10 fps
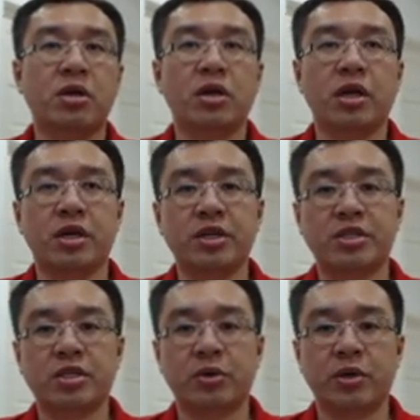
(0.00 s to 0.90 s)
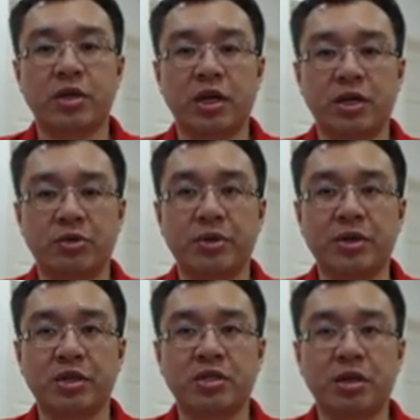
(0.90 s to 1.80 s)
at h7 and it will be a
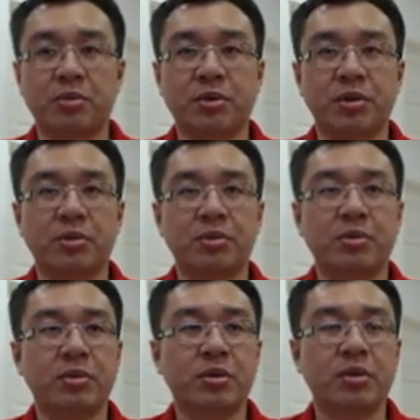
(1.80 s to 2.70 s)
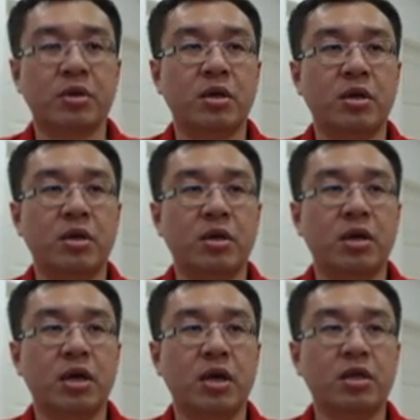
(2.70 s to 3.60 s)
checkmate.
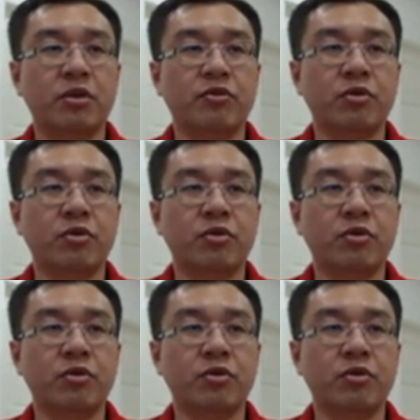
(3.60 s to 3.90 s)
And if you